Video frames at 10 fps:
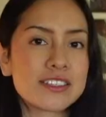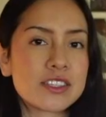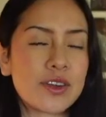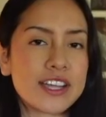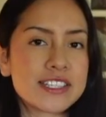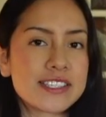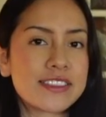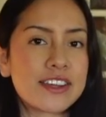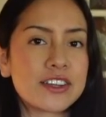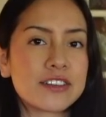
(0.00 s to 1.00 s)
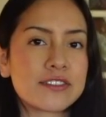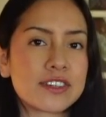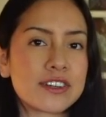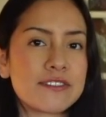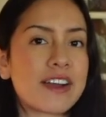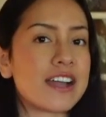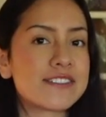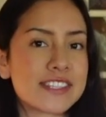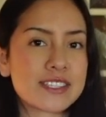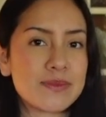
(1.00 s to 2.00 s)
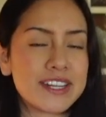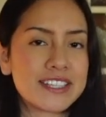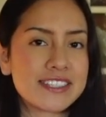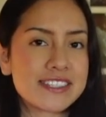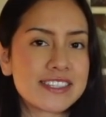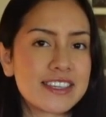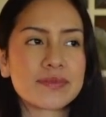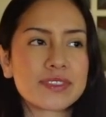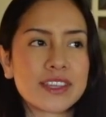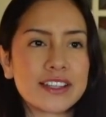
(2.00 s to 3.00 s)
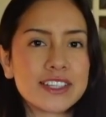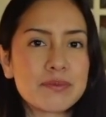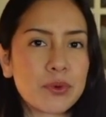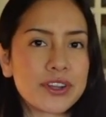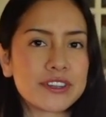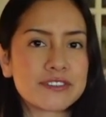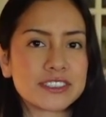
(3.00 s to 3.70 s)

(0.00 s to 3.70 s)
So I just let that cook for 5-6 minutes. I let it boil for